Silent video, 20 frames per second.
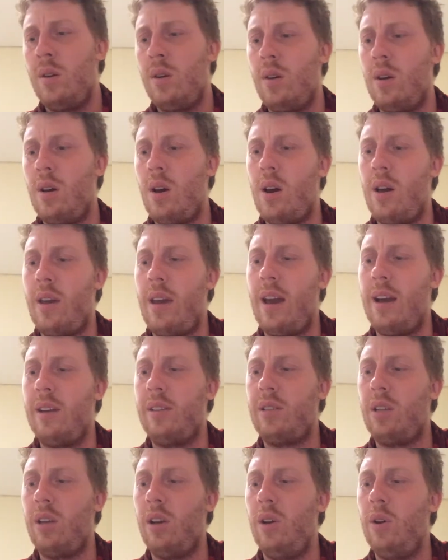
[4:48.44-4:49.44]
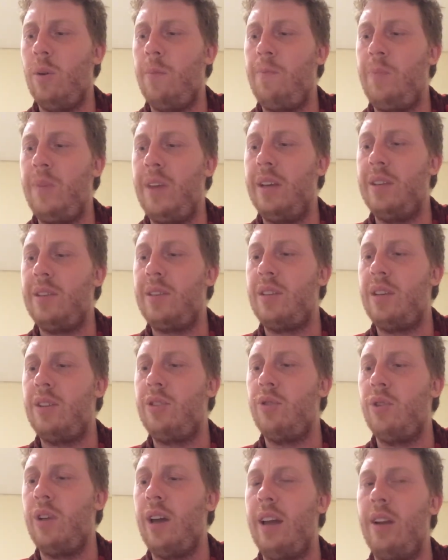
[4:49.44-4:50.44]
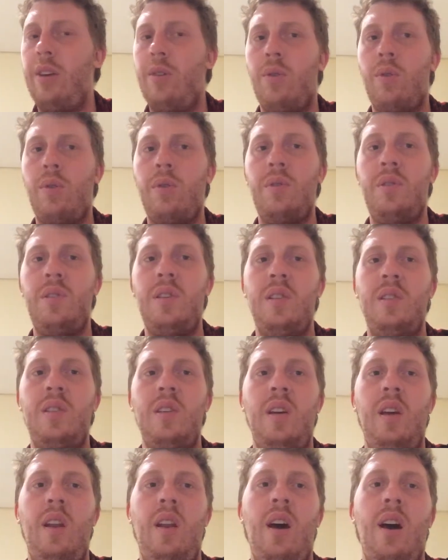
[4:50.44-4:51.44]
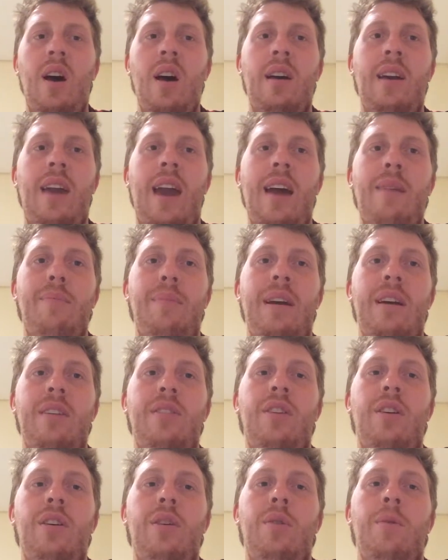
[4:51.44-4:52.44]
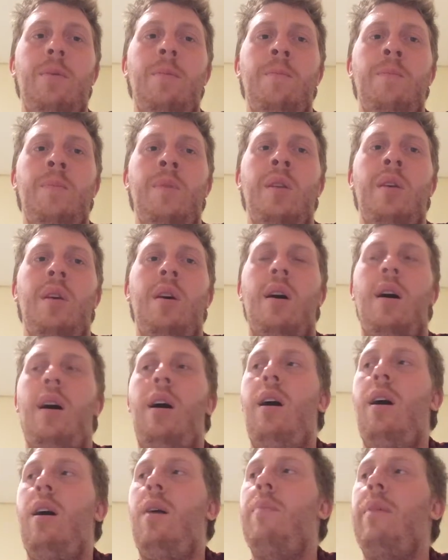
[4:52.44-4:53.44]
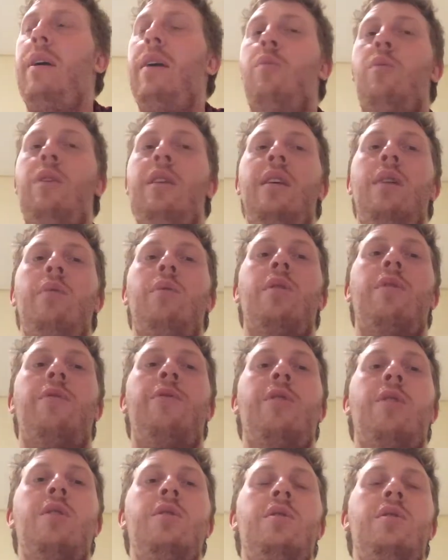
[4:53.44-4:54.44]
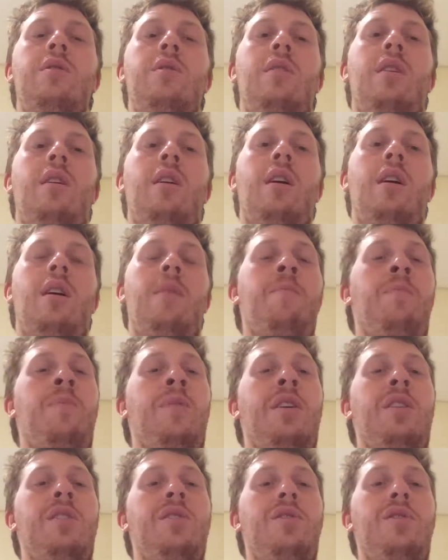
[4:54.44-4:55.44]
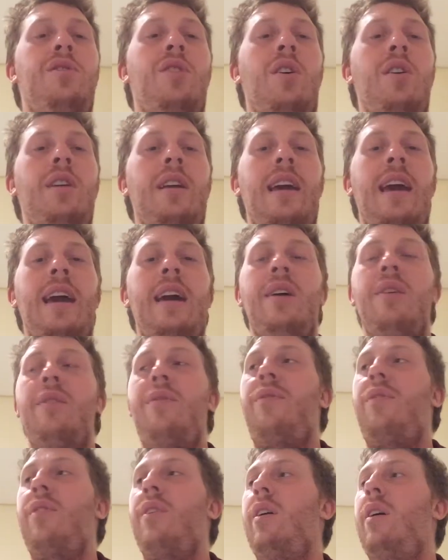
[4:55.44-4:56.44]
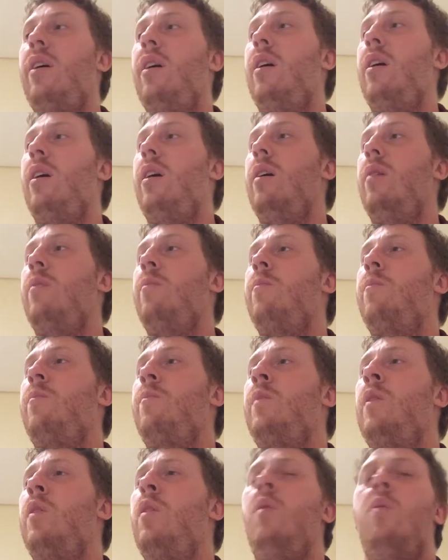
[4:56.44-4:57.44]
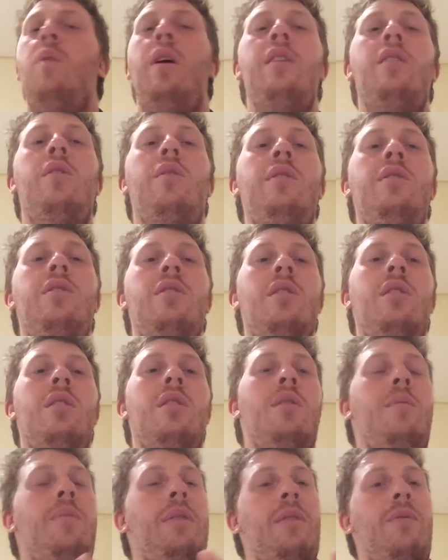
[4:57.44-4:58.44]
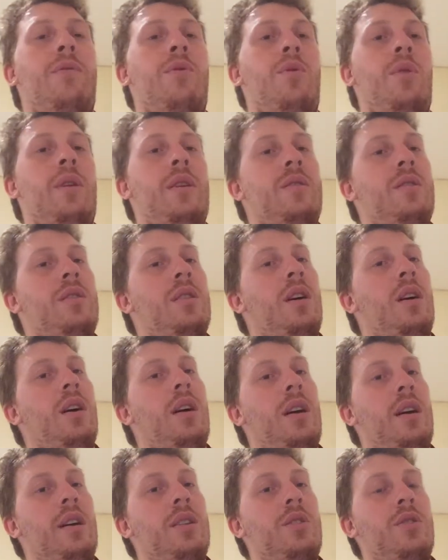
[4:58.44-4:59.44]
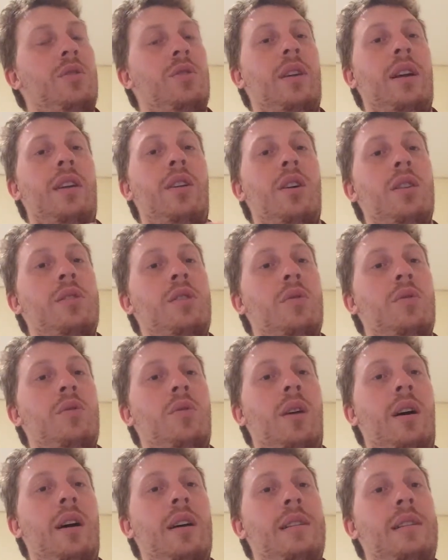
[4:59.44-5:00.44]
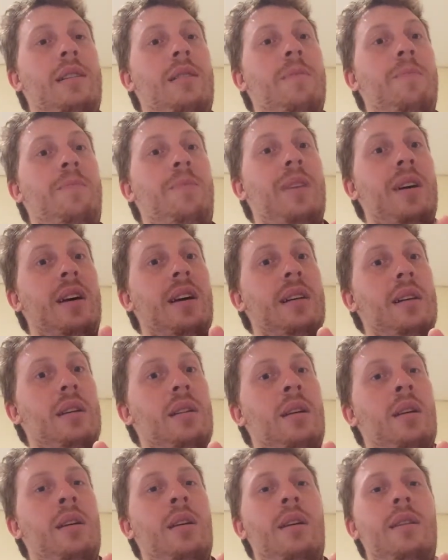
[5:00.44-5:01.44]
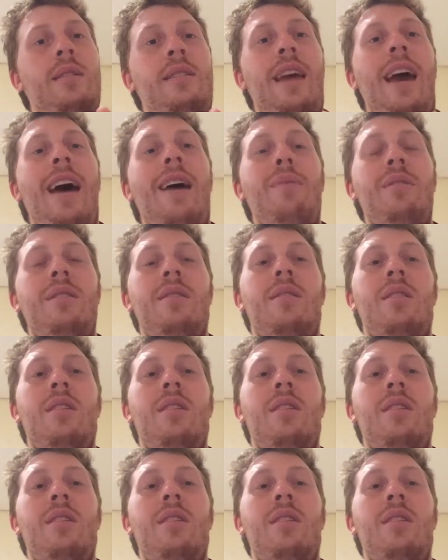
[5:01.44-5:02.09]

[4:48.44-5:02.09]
So its central headquarters is in Kathmandu. And when they were first starting out, Well, I'll go into a little bit of Ruet's history and also Tabin's